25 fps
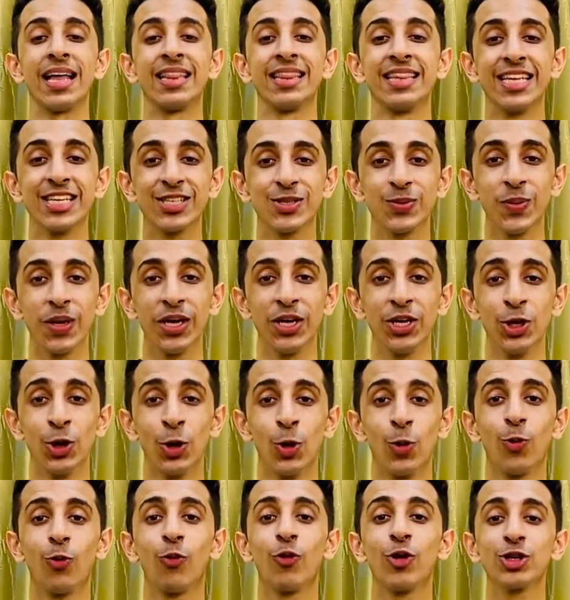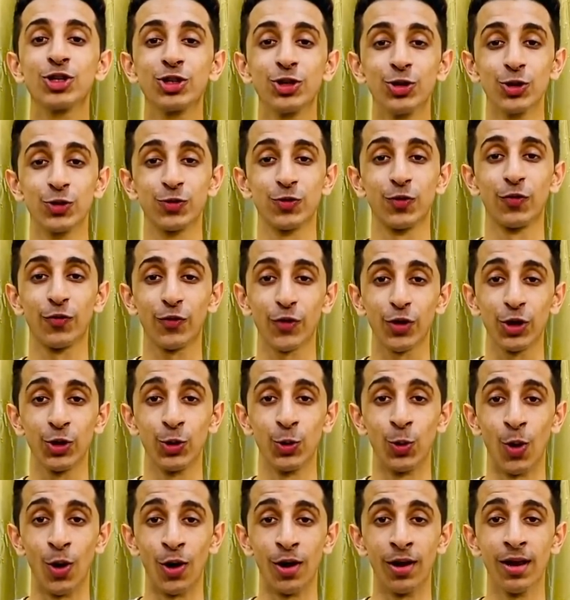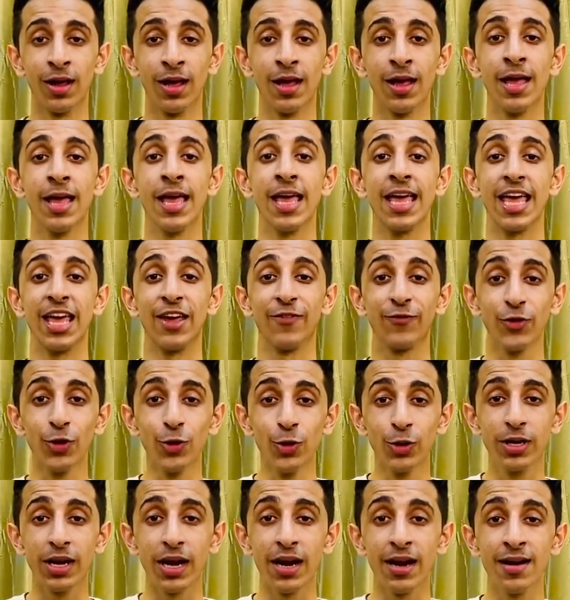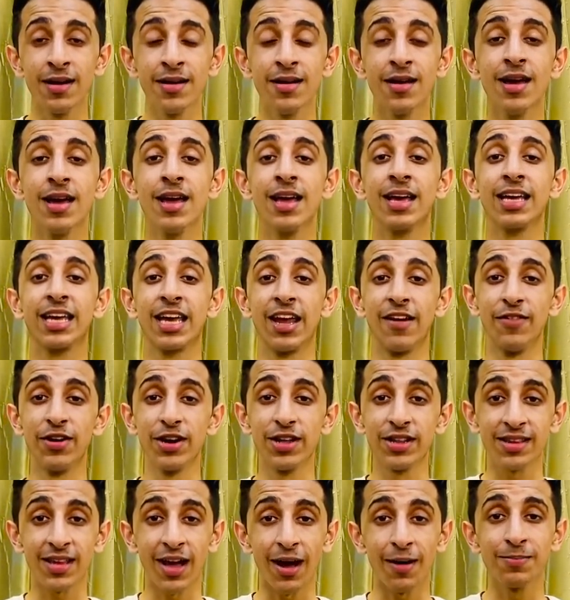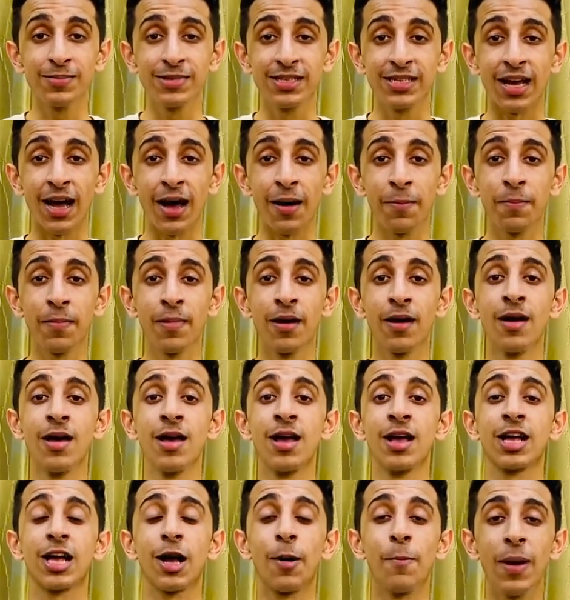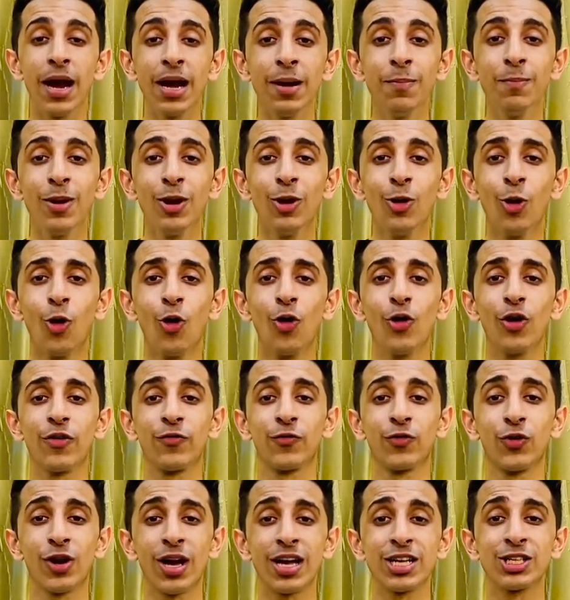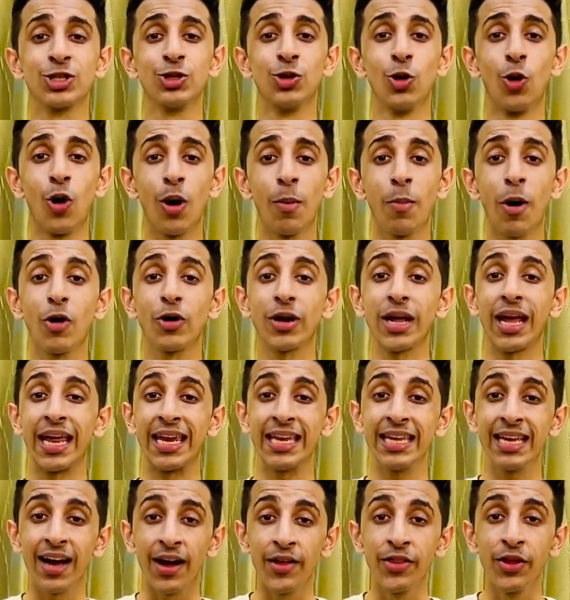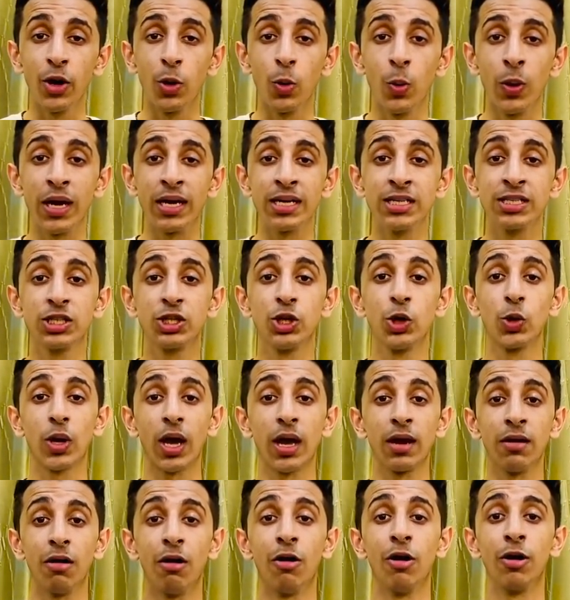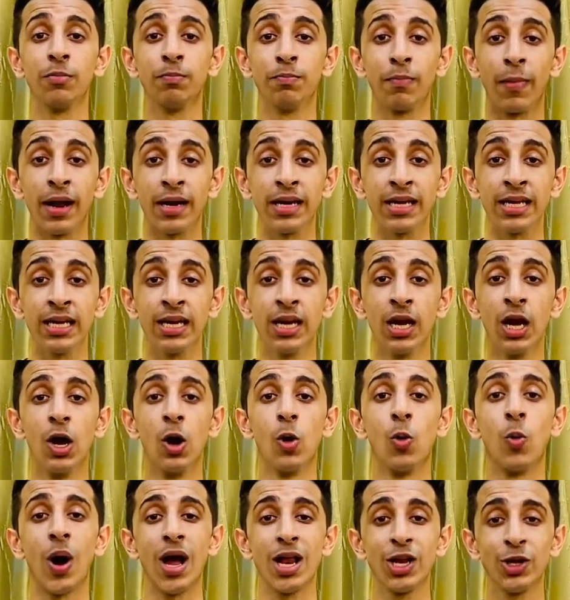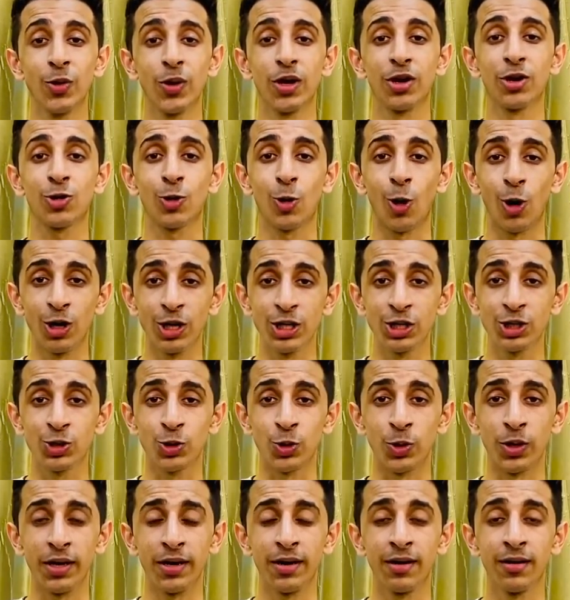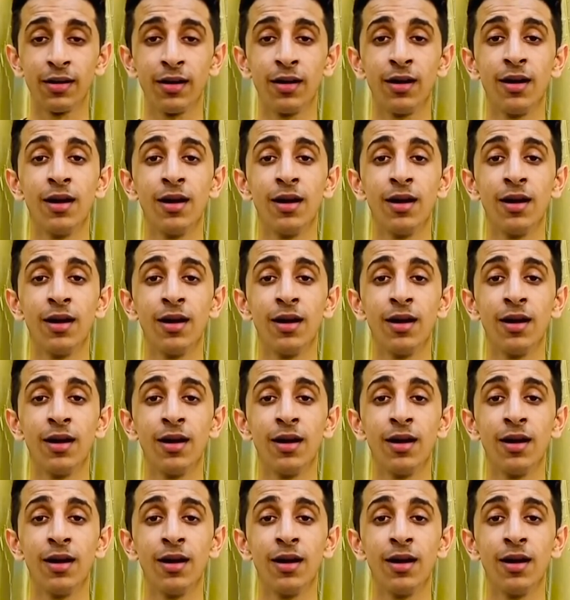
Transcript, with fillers: and this video was useful for you all. If you did, give it a thumbs up Comment below if you guys know about any other ways you can earn money while you are a college student.